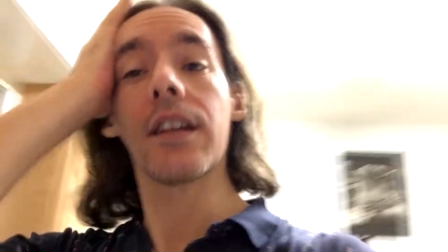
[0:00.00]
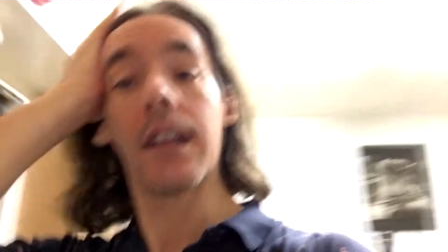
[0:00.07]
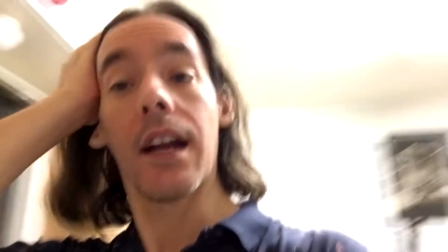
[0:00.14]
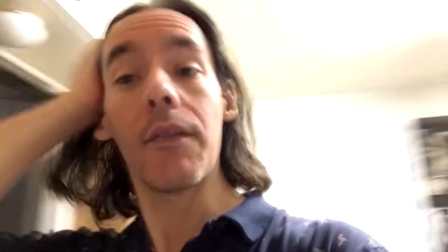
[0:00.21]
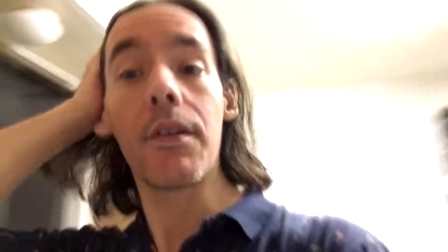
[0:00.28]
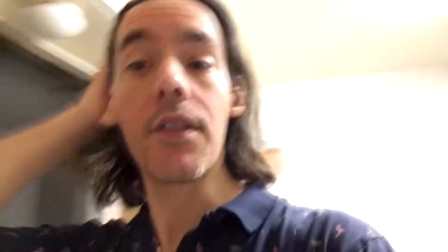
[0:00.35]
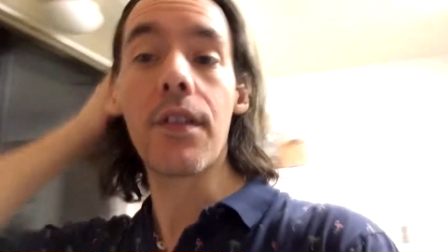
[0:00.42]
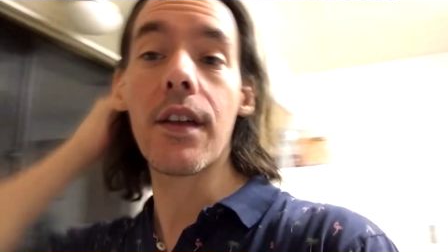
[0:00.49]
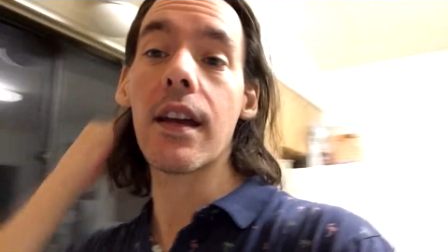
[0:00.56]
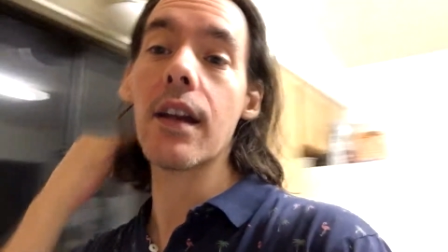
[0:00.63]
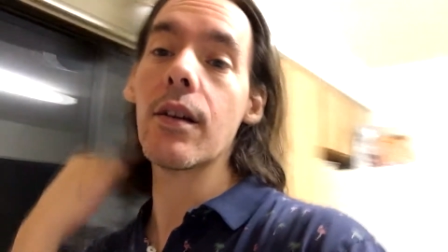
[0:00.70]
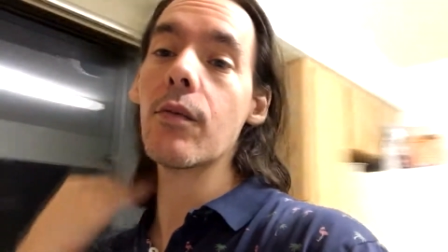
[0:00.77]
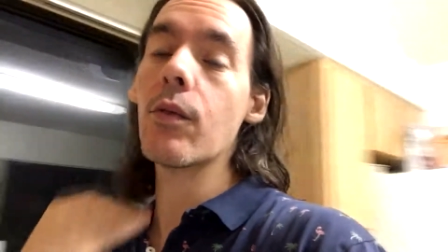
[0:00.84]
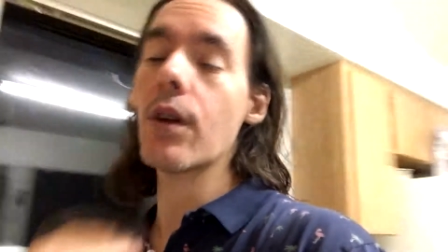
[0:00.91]

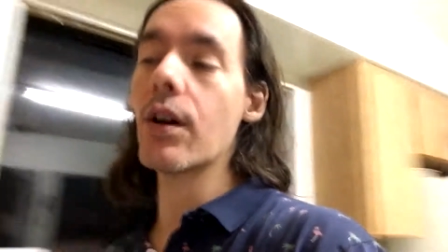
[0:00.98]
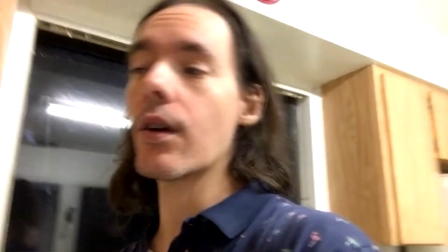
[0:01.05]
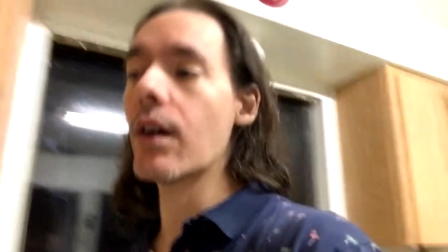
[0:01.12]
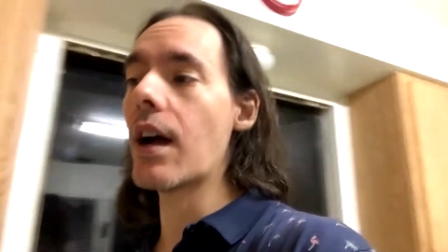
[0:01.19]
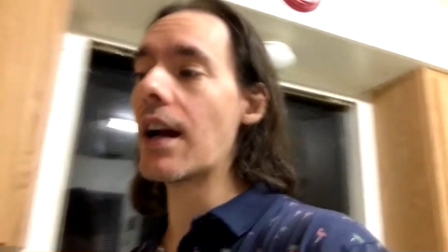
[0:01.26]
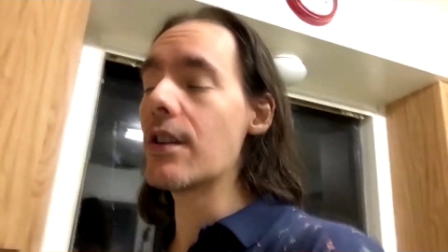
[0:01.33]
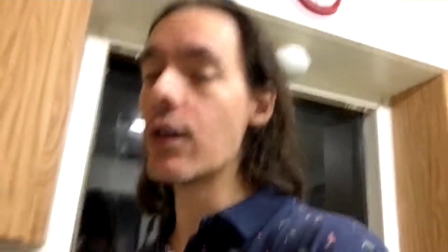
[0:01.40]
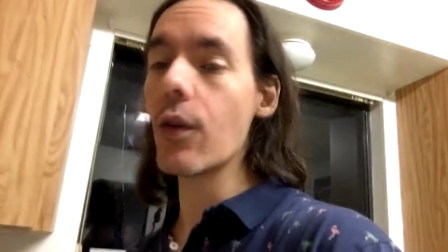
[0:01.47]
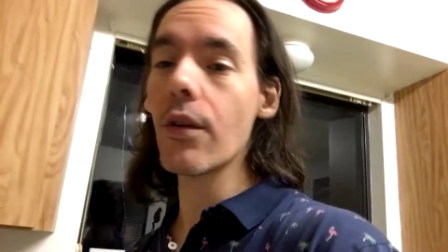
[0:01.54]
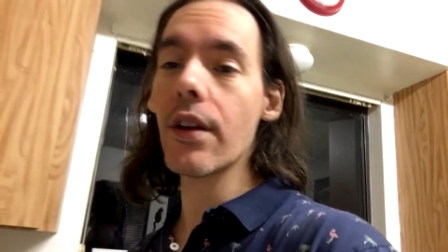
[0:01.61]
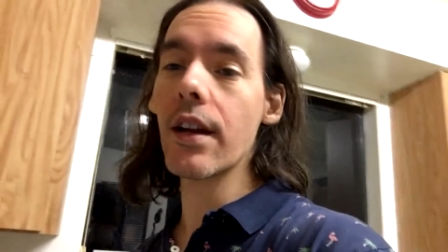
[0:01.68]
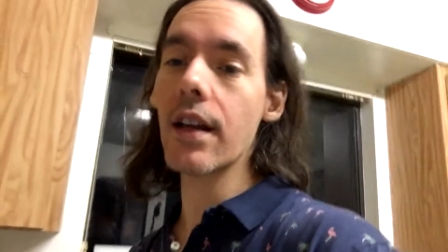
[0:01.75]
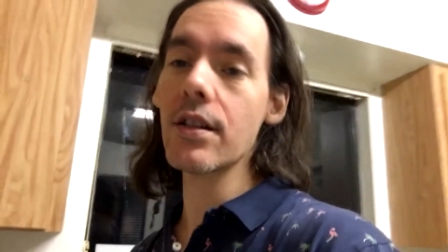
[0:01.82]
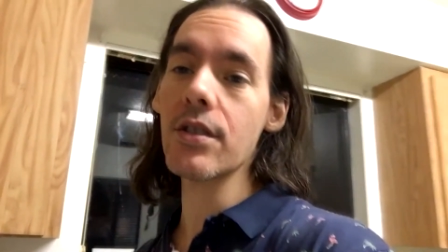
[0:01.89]
everything where I know
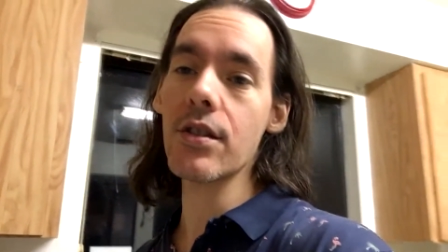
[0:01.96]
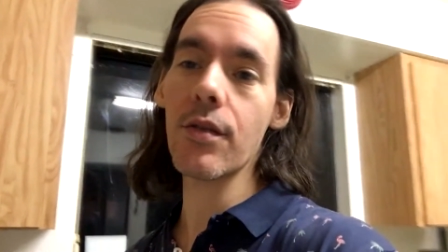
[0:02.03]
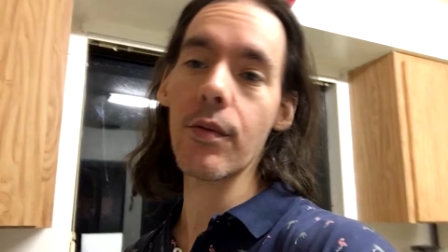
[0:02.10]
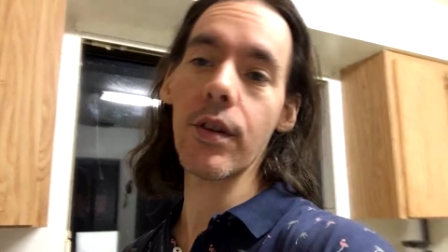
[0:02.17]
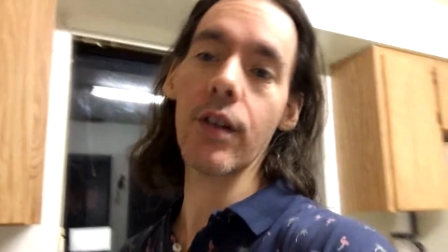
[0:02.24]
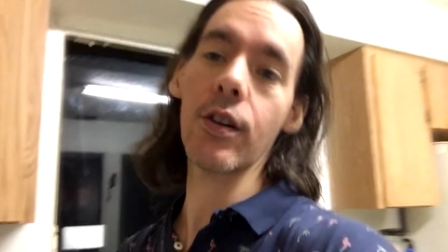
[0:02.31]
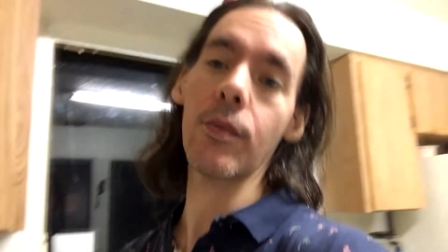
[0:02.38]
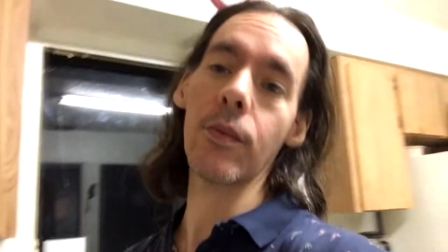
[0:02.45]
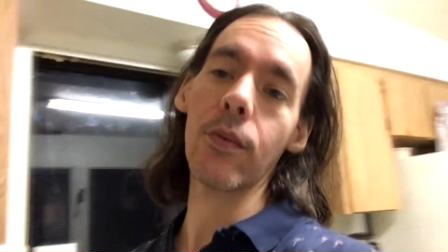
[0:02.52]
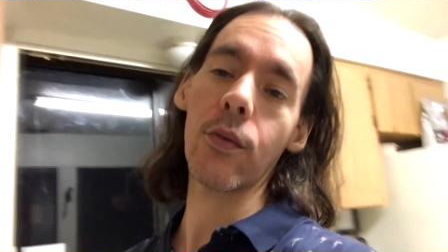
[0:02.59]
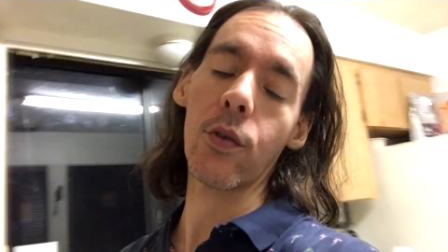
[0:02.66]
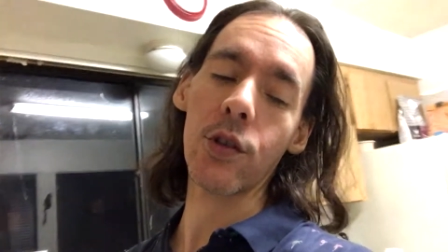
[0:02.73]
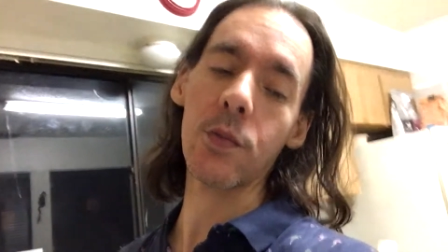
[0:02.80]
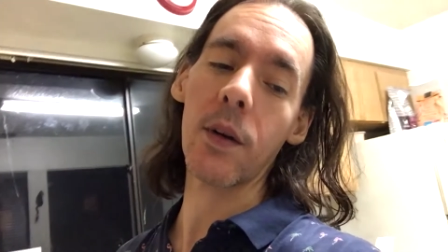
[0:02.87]
that it has 300
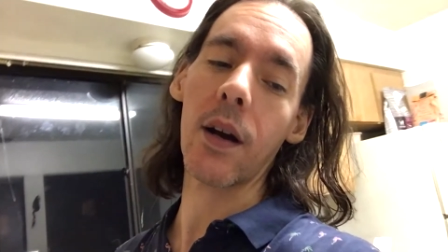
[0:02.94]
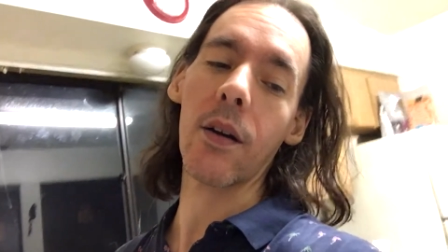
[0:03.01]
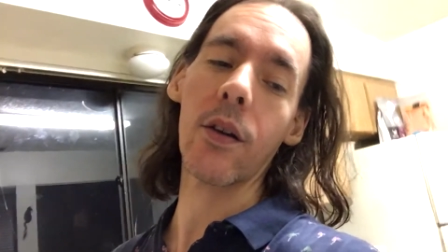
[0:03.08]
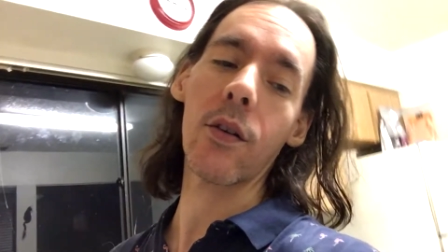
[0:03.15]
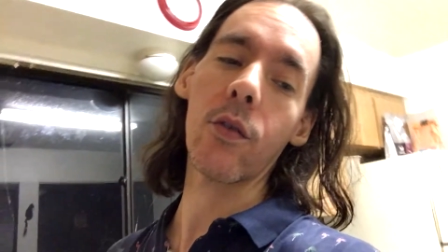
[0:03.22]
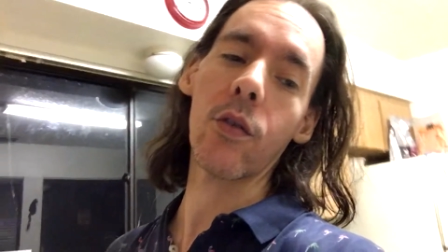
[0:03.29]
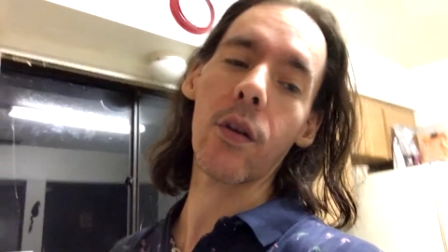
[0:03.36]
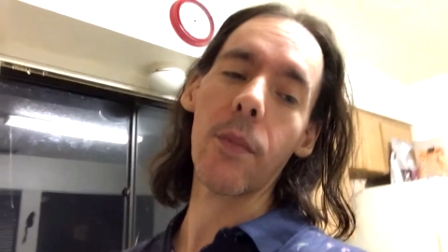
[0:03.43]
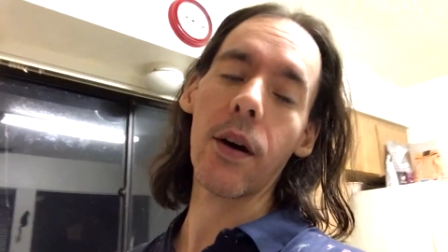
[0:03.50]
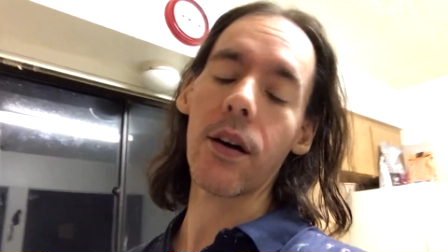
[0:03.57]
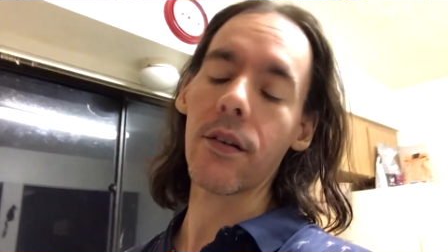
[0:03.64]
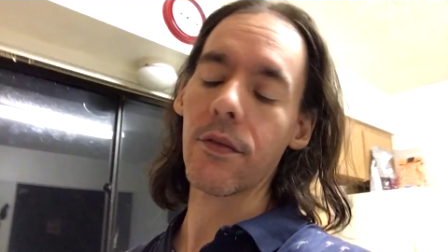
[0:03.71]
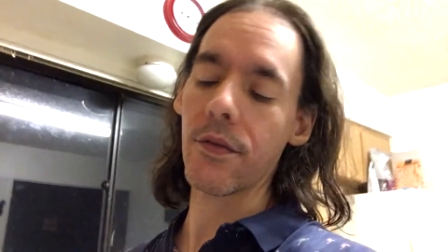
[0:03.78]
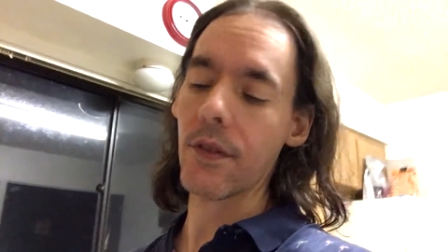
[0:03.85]
horsepower or
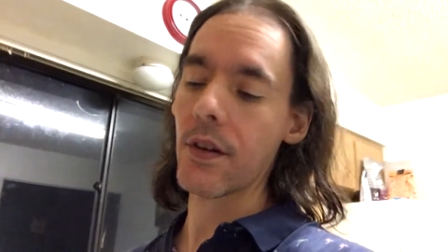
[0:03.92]
above.